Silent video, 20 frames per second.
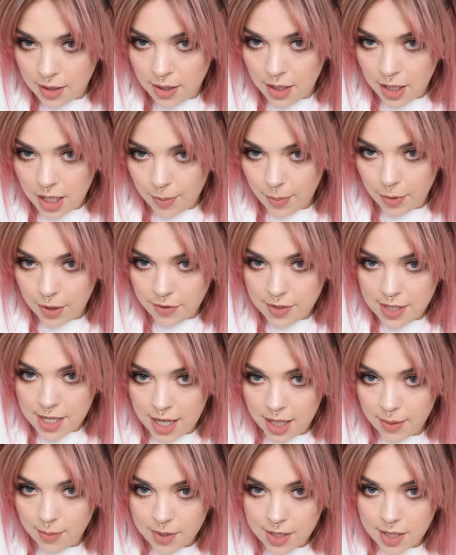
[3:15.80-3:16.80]
a couple of
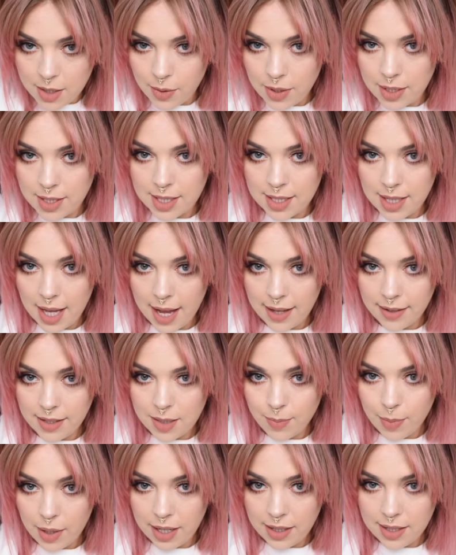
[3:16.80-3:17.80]
times so it stands
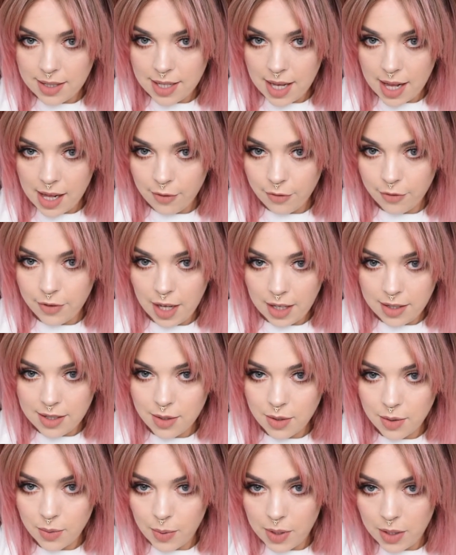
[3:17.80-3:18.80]
by itself.
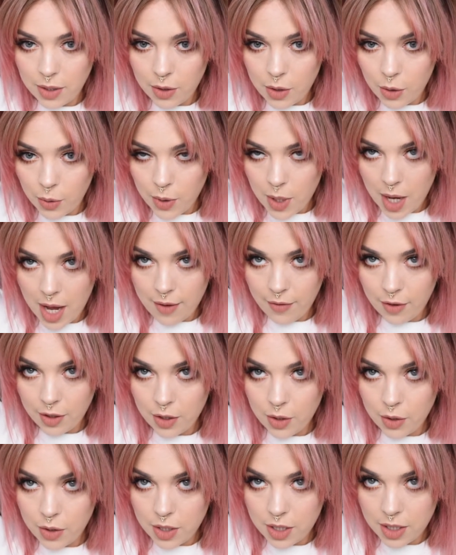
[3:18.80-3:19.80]
That's when you know you have a
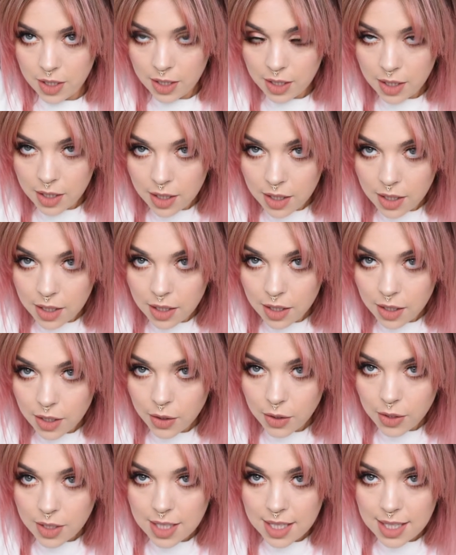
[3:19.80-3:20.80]

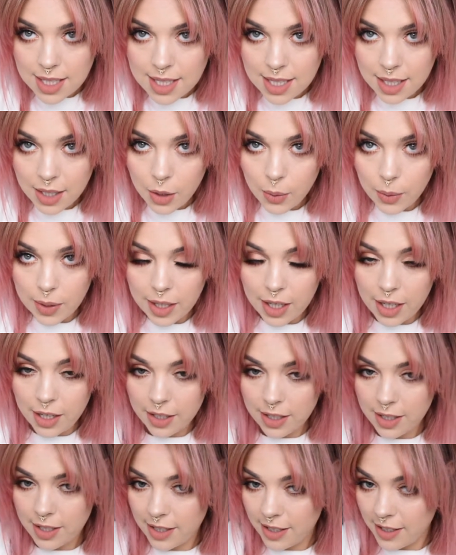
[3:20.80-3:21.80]
good teasing going
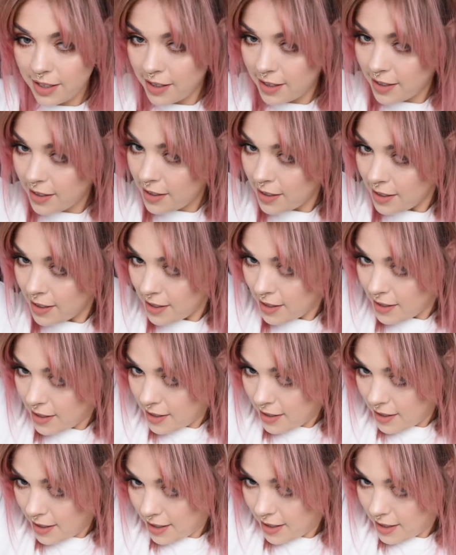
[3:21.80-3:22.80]
on.
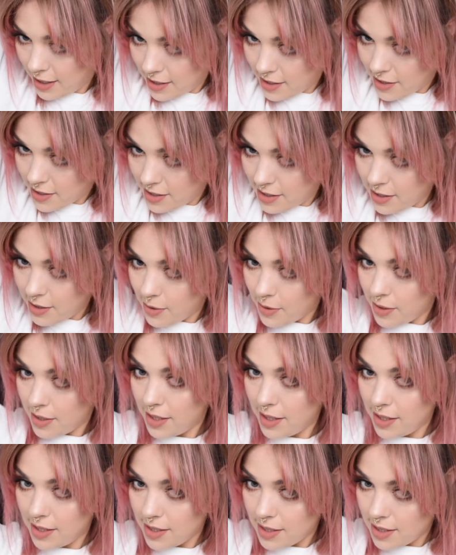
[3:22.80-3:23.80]
And I just do
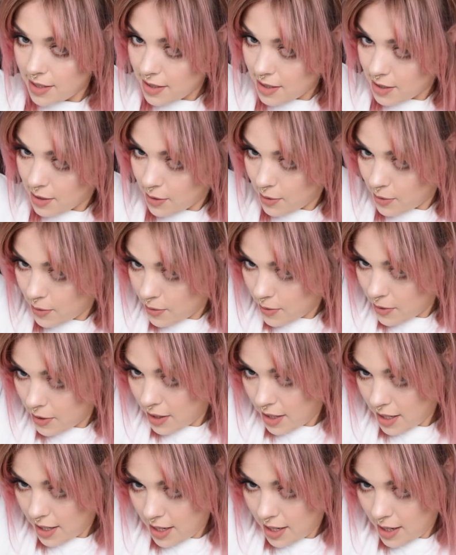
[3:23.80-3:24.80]
these to
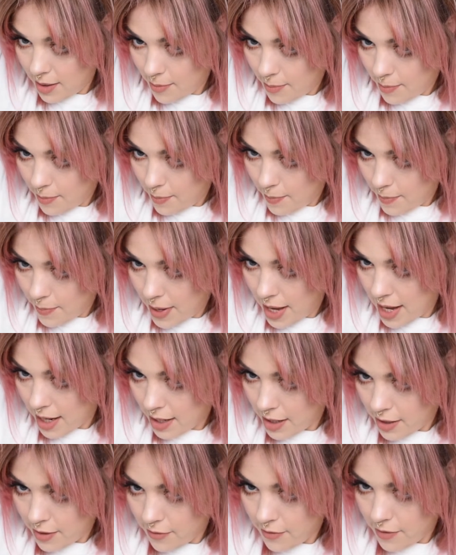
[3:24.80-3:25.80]
the
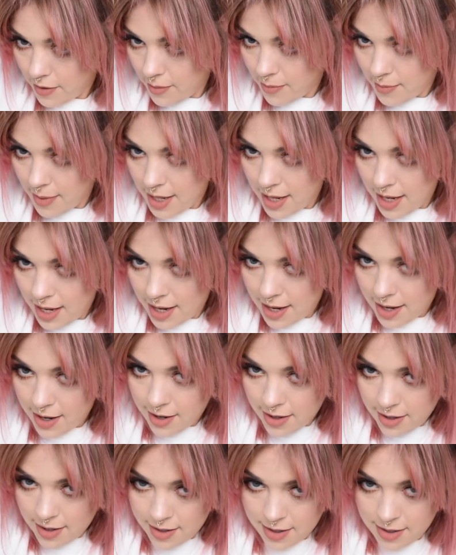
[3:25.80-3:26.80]
back of my
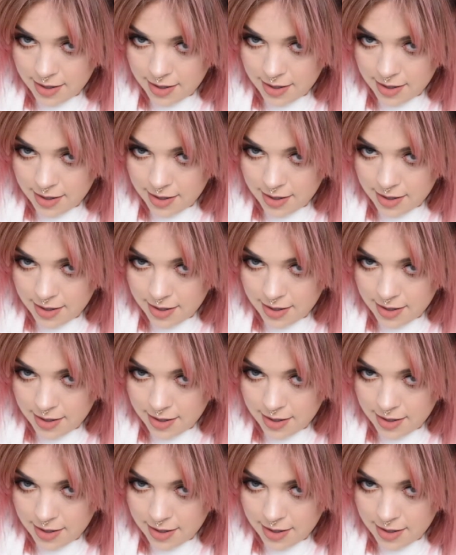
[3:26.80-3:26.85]
hair.